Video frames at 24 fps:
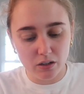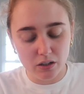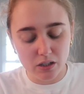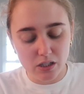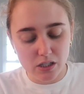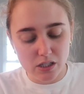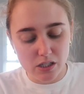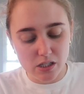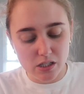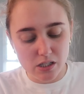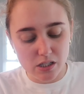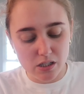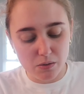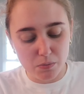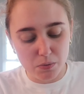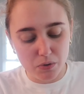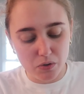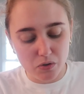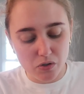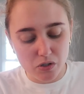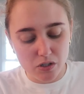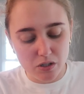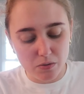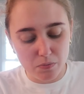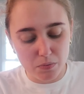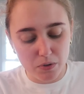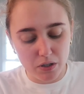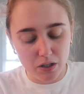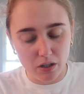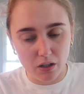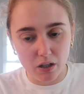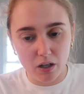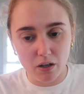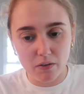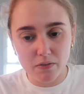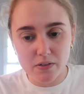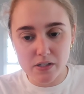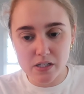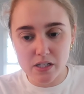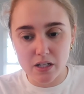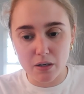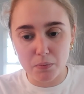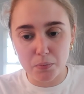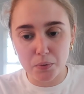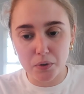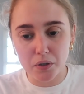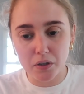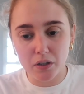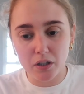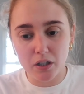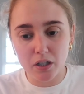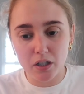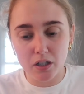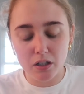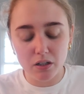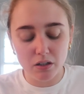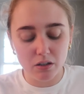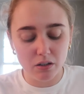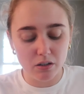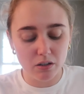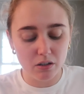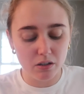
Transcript: this is supposed to peel off separately?